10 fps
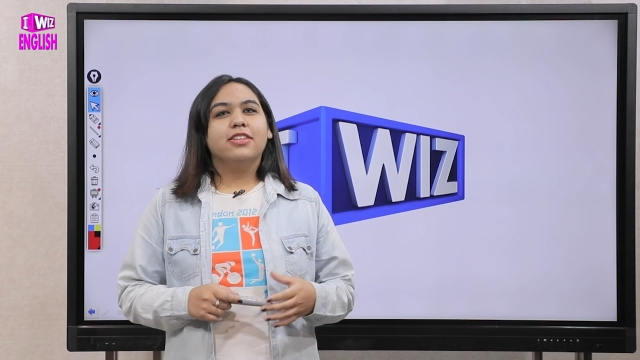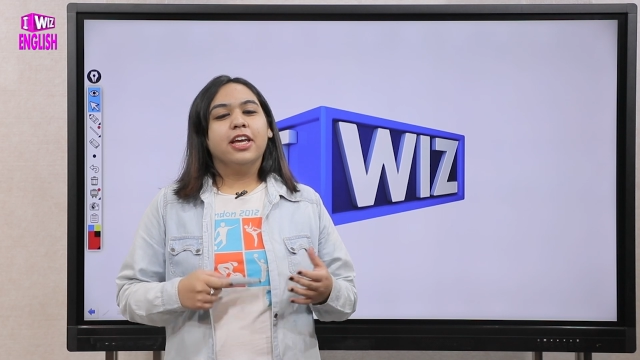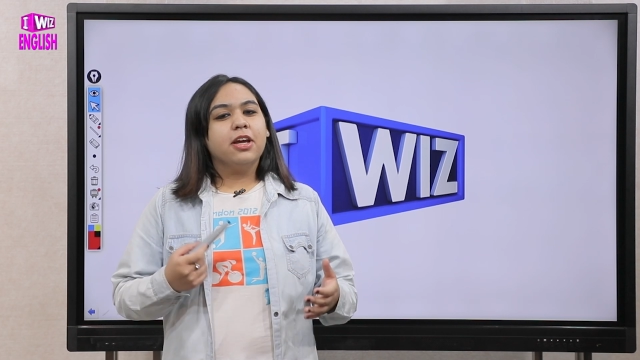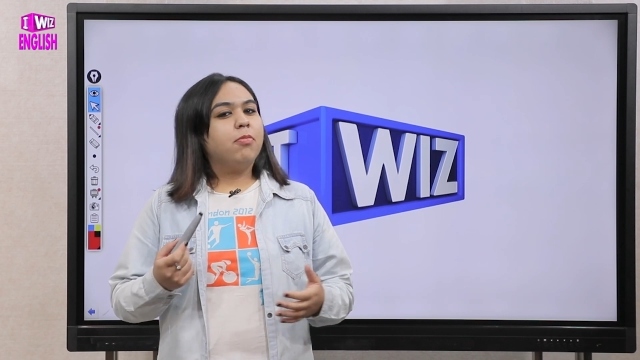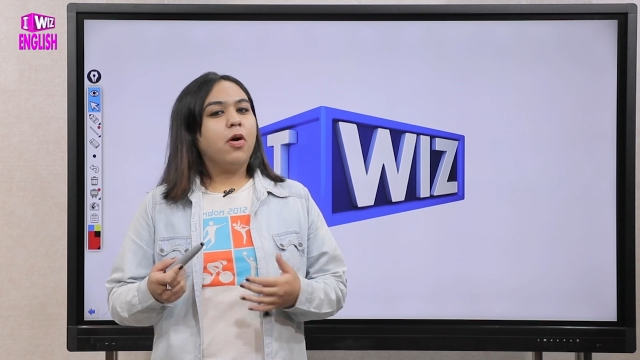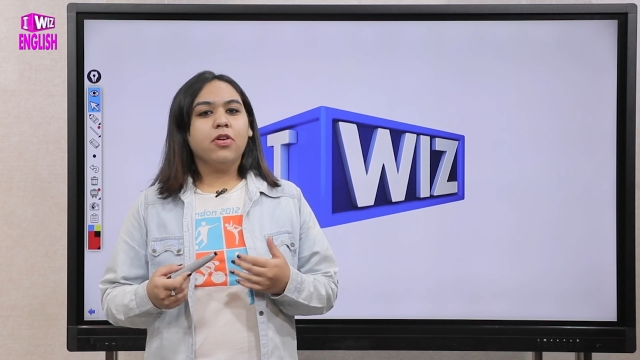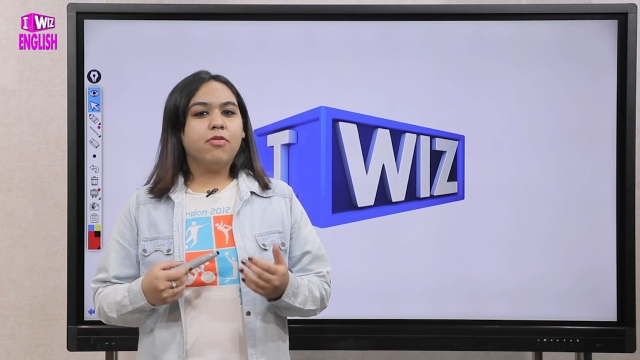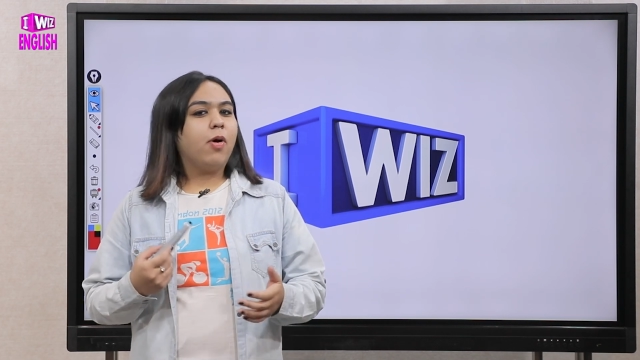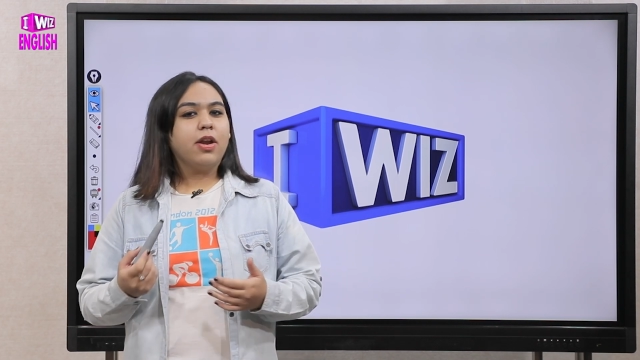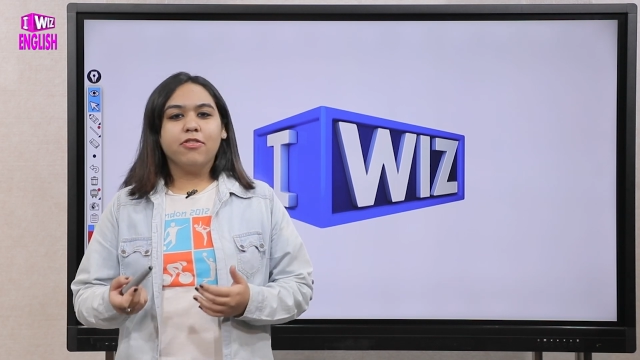think about
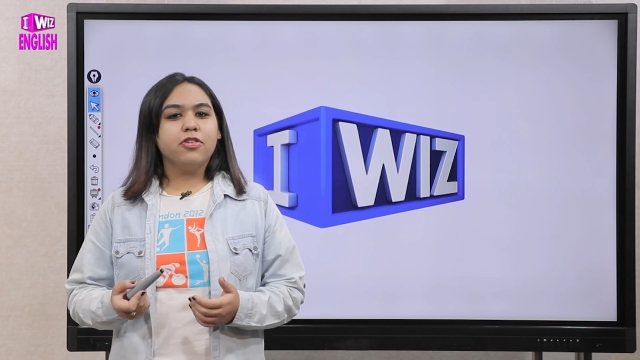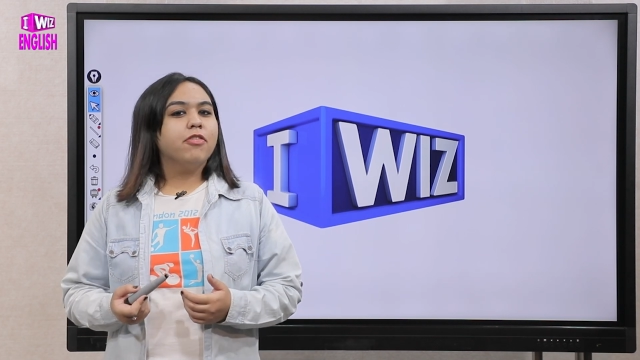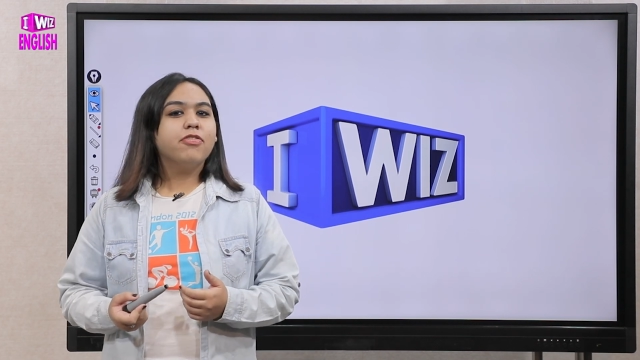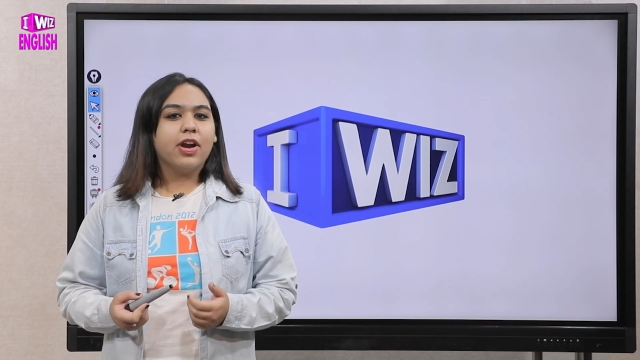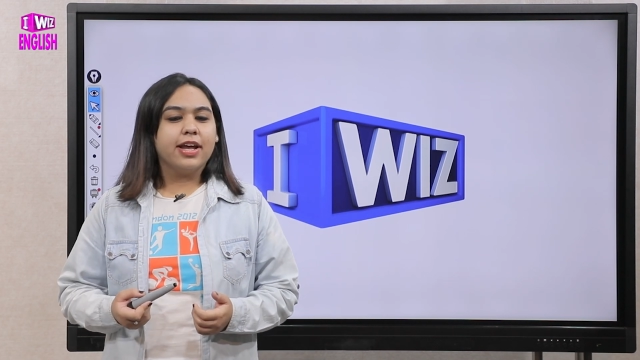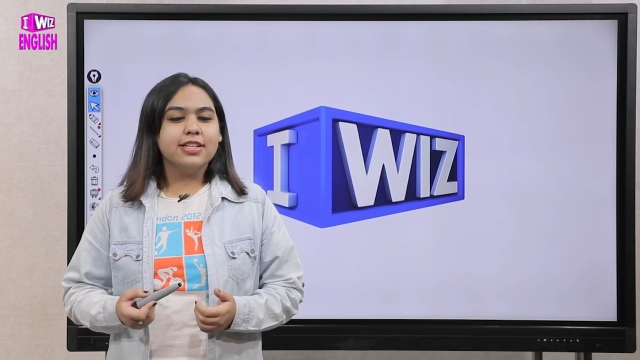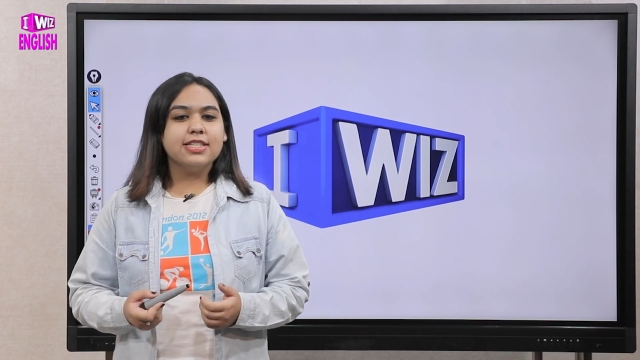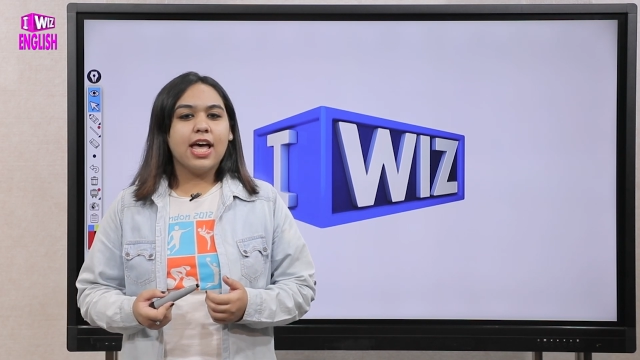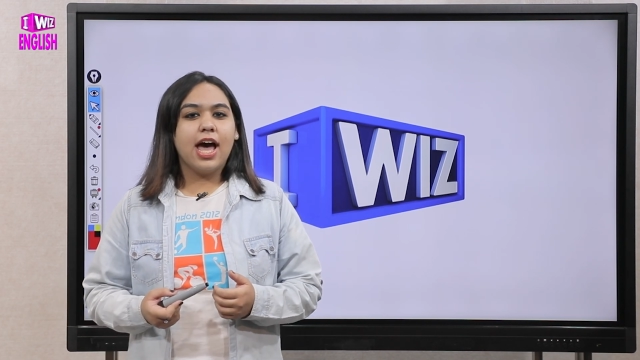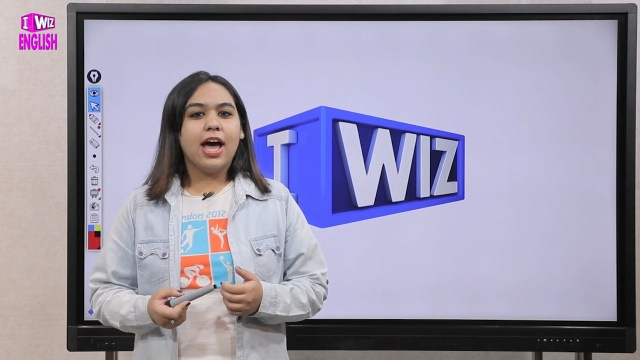one of your
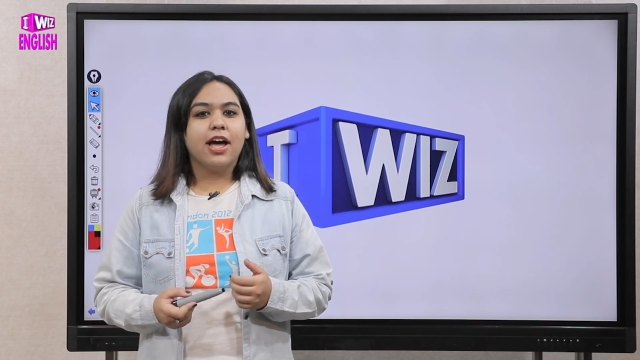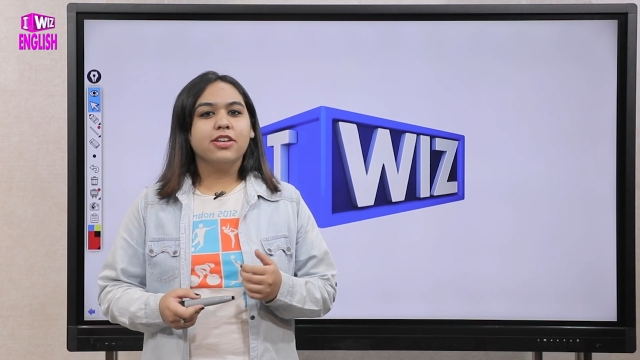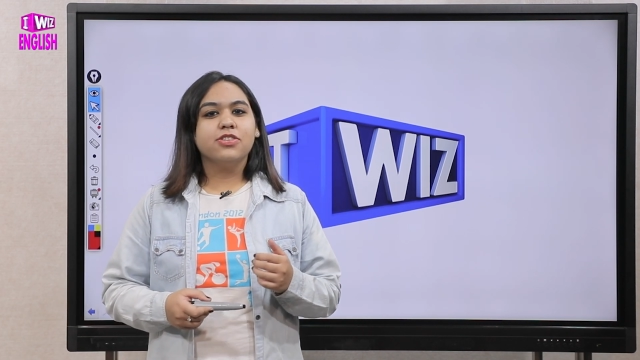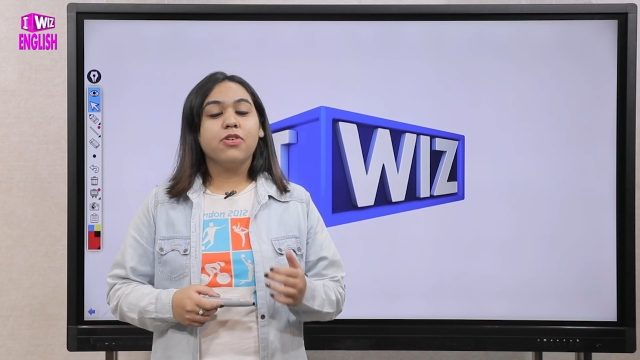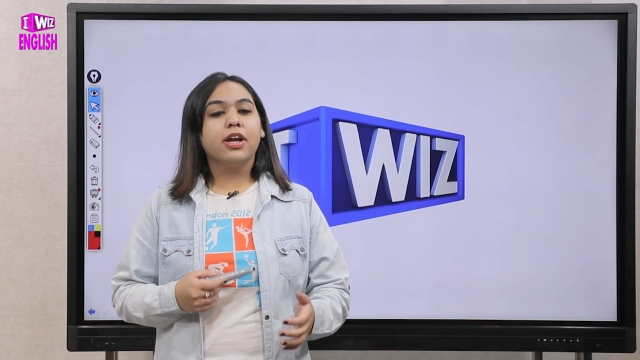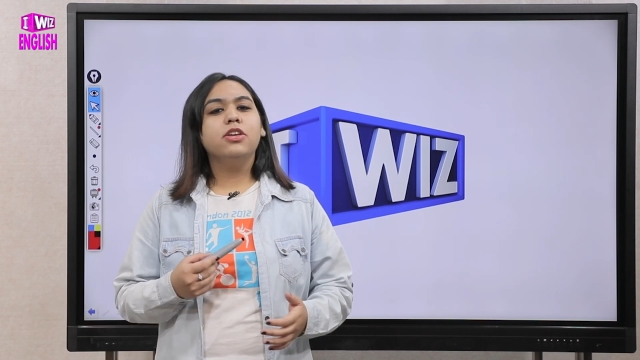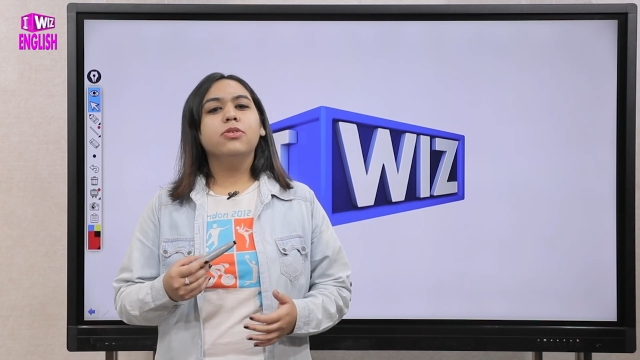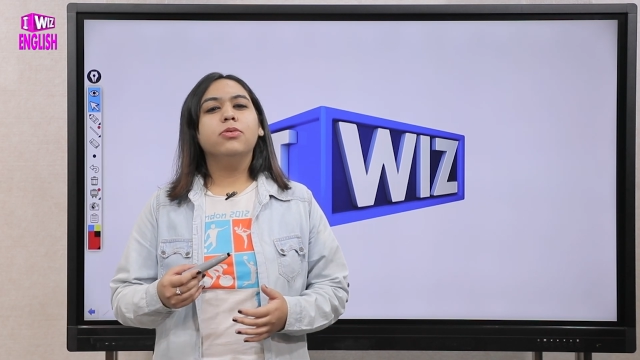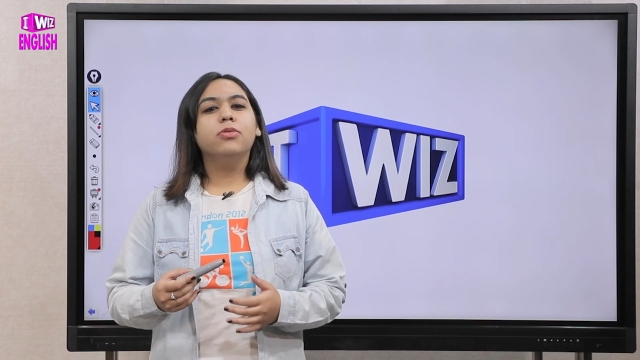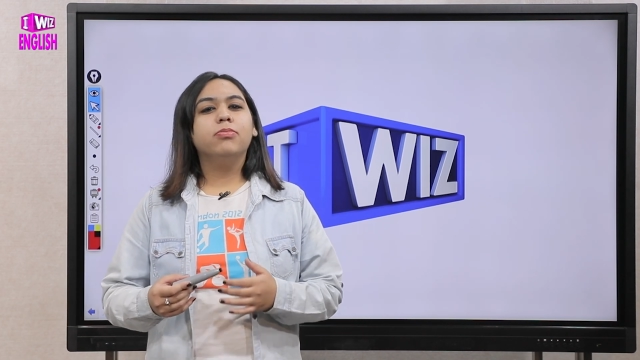friends and try
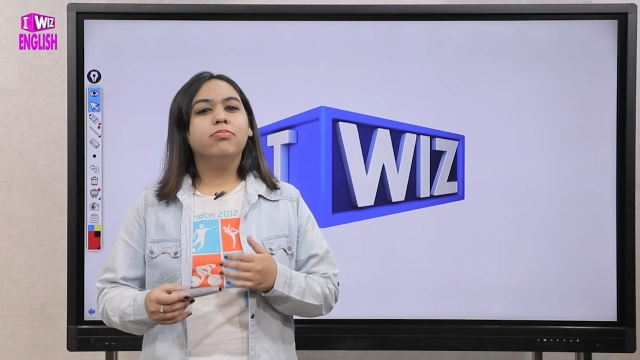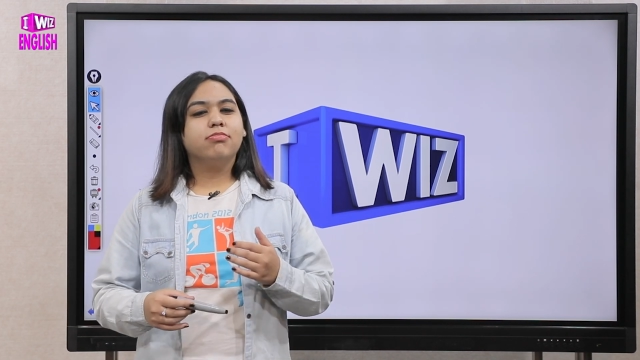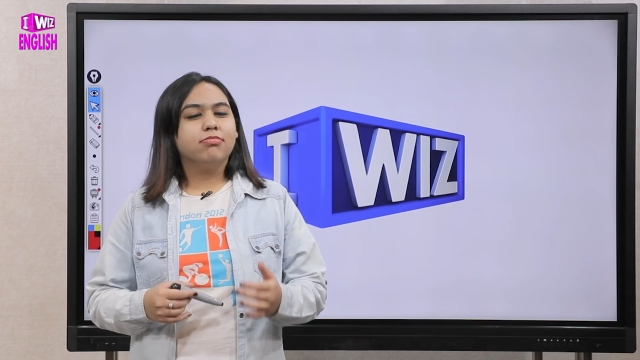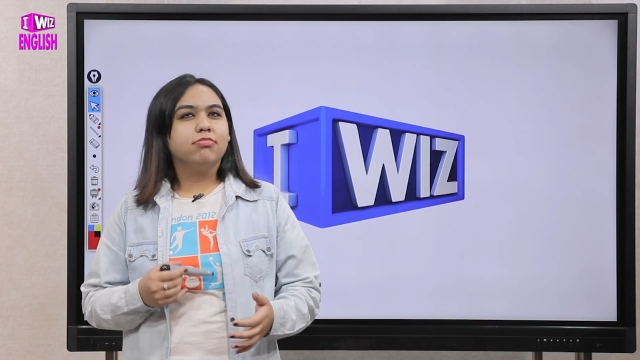to